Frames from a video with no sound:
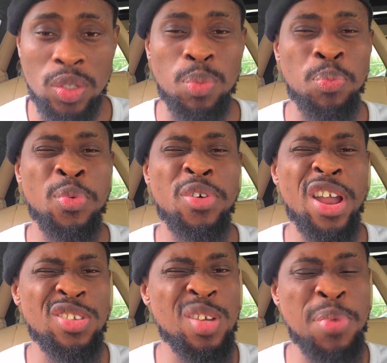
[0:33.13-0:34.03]
So
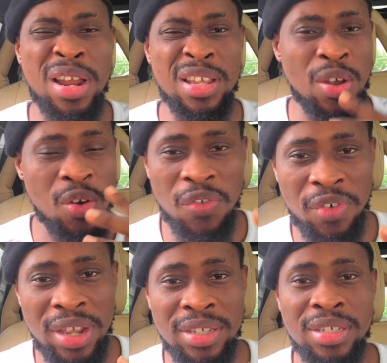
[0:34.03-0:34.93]
prior to the Berlin
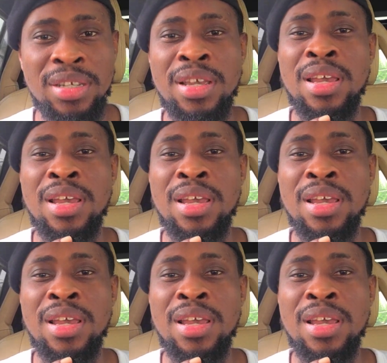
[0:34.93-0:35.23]
Conference,